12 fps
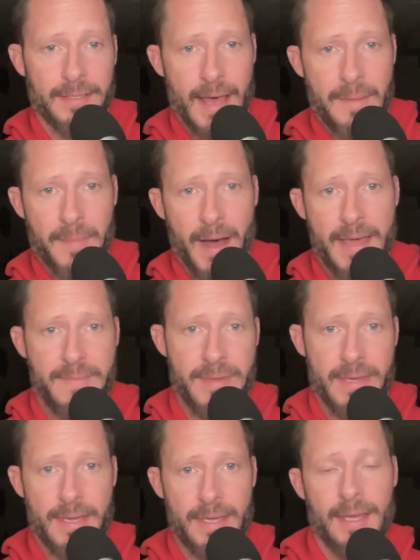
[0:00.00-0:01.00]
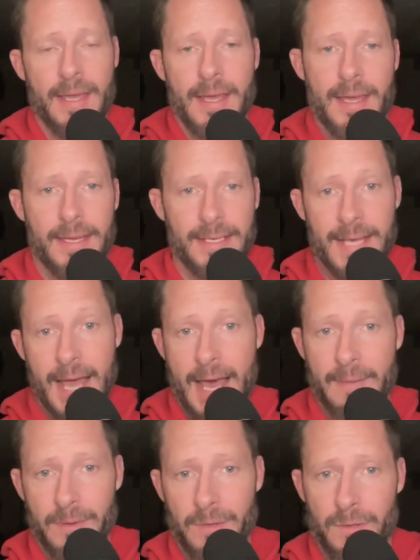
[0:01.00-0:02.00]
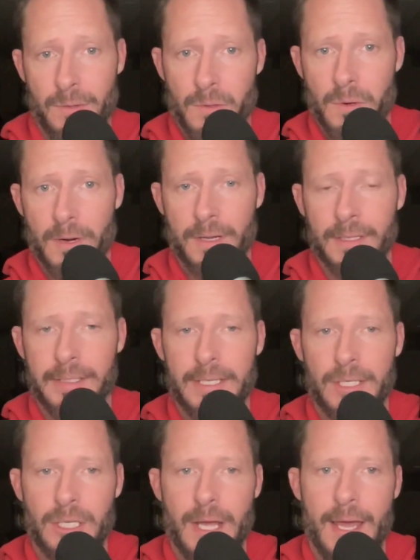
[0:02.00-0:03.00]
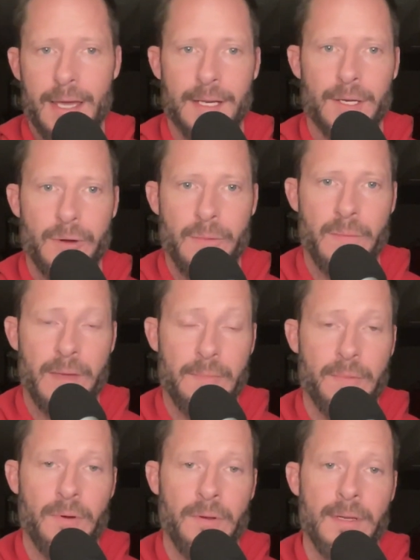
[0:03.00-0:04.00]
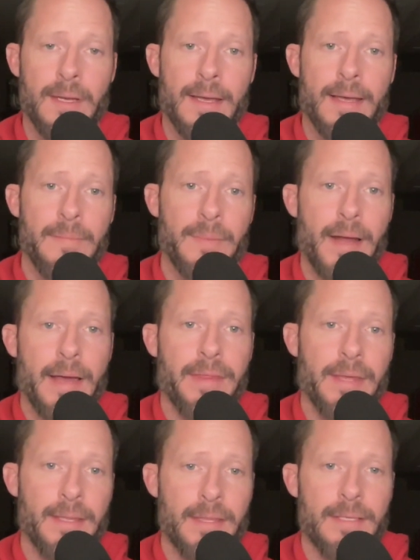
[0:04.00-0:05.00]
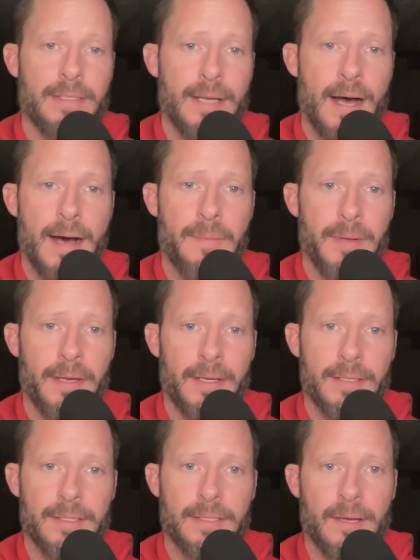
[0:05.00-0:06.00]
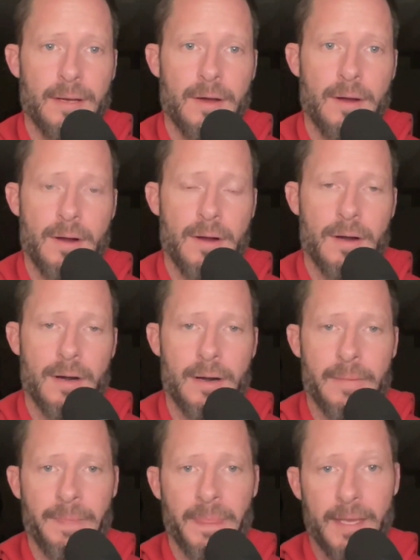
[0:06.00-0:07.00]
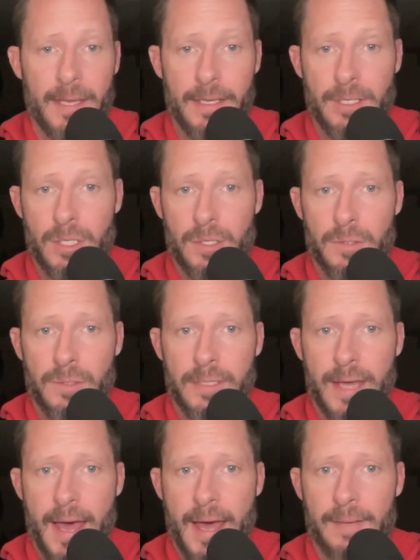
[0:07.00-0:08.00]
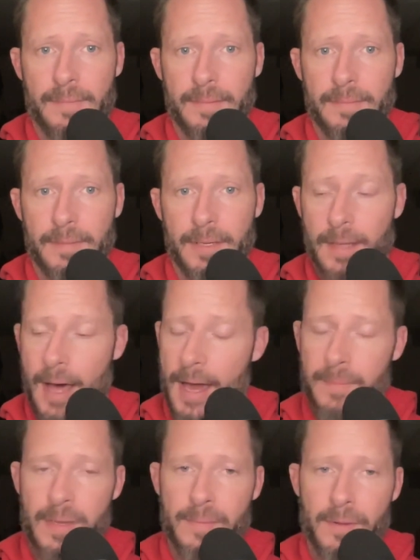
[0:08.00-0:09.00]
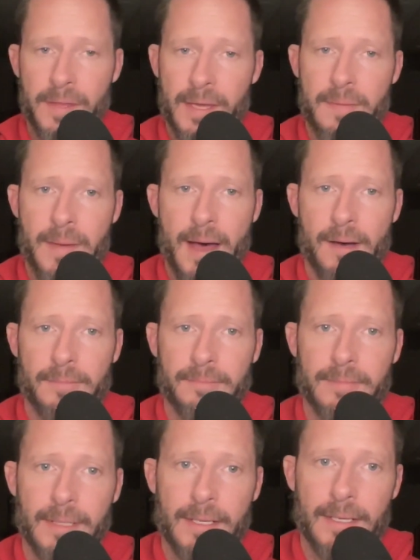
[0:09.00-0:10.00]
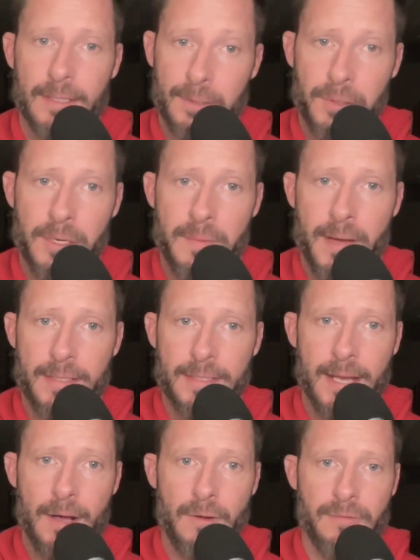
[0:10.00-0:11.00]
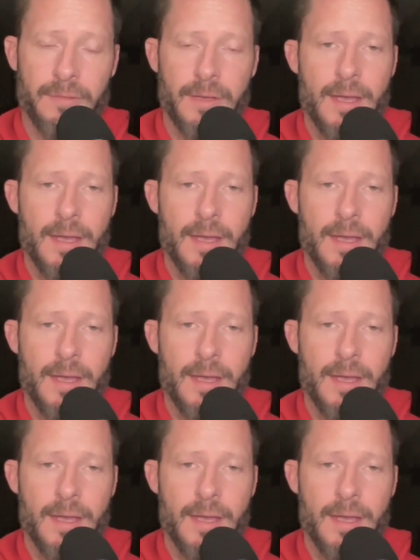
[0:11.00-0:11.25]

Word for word: that might be taboo or cliche in a group of people. But I think these topics are issues that a lot of people think about, including myself,